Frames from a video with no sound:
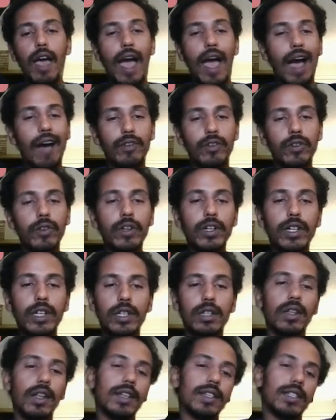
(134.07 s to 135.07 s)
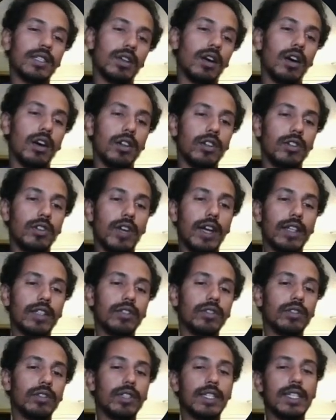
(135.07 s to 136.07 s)
After you initialize the
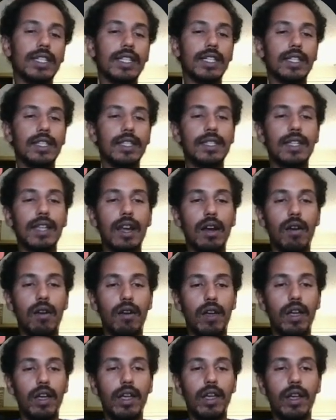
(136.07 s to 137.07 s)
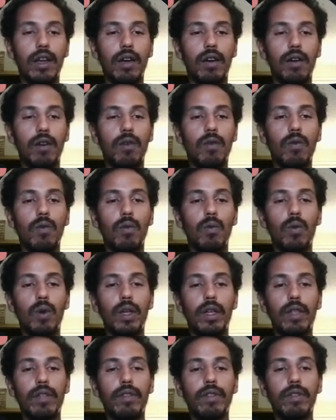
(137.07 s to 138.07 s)
contract, you'll see this area here
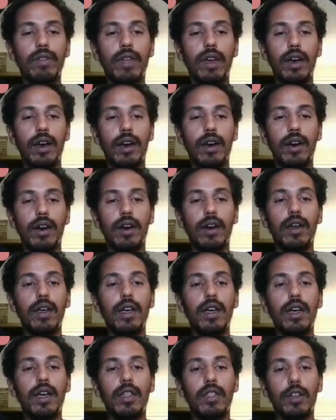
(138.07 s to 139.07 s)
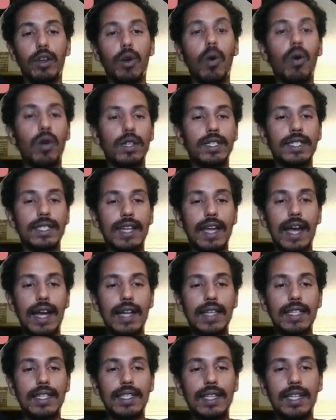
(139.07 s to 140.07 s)
with the course
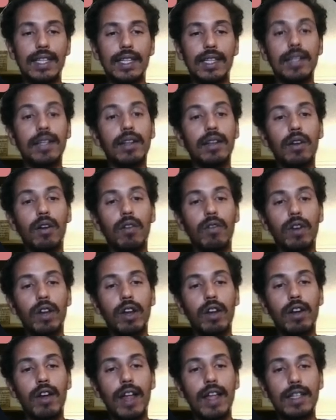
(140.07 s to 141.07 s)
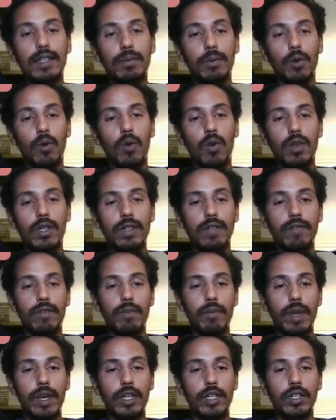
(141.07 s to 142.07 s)
status, and over here it has some course
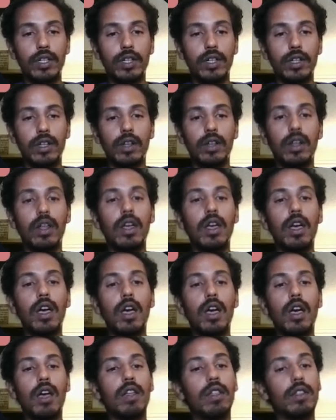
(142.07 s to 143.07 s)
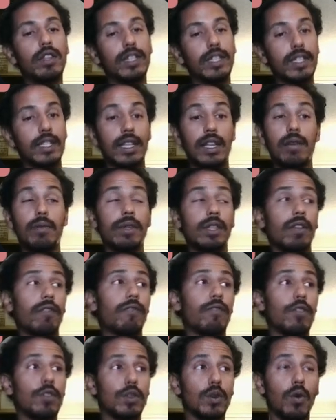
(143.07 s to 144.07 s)
information. This is going to be the
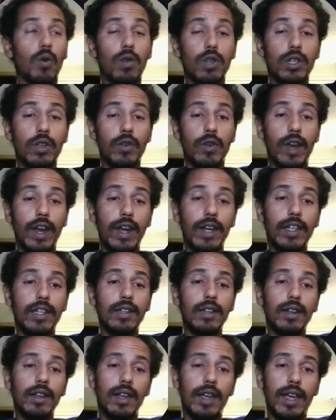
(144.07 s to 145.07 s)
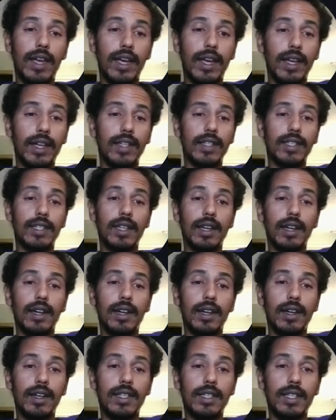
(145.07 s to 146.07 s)
first course created, and
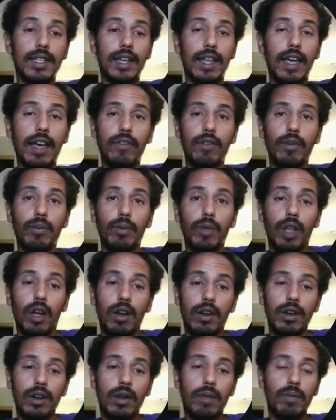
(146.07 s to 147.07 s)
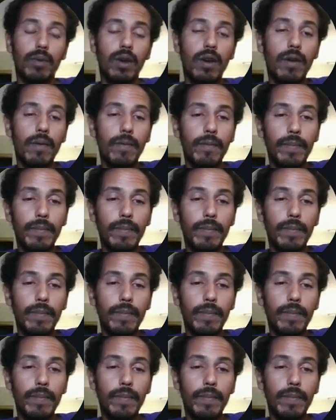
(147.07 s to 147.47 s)
it's going to have the block number